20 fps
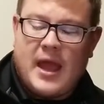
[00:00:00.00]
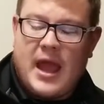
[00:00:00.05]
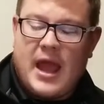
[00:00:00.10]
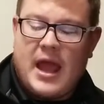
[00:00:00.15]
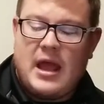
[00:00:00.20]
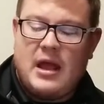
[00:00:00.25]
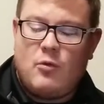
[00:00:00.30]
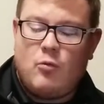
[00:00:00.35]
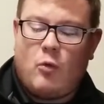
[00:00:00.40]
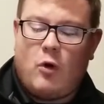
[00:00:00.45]

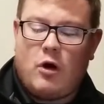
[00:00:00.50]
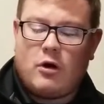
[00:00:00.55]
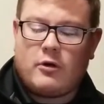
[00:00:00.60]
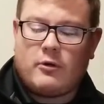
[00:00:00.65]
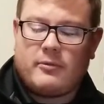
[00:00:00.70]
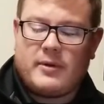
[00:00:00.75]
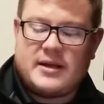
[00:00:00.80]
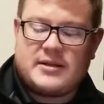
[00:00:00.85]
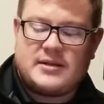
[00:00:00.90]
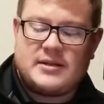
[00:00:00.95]
And
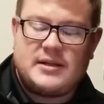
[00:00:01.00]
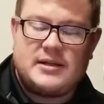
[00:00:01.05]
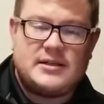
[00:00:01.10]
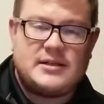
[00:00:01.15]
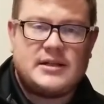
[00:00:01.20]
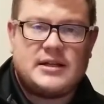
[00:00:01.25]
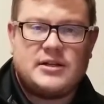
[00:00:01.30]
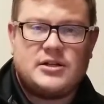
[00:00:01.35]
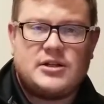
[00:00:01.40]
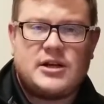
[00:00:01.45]
Walker
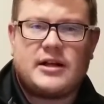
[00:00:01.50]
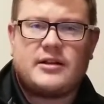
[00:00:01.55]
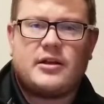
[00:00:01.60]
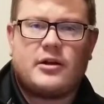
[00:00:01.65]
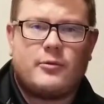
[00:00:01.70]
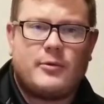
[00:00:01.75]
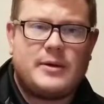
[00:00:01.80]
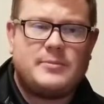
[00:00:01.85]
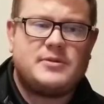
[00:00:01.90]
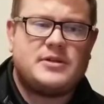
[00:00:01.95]
residents can check
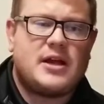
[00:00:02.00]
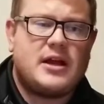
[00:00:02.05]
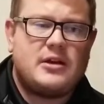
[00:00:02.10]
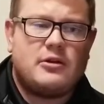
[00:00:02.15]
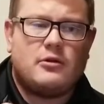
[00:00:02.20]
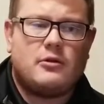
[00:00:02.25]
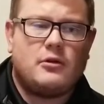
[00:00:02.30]
their website.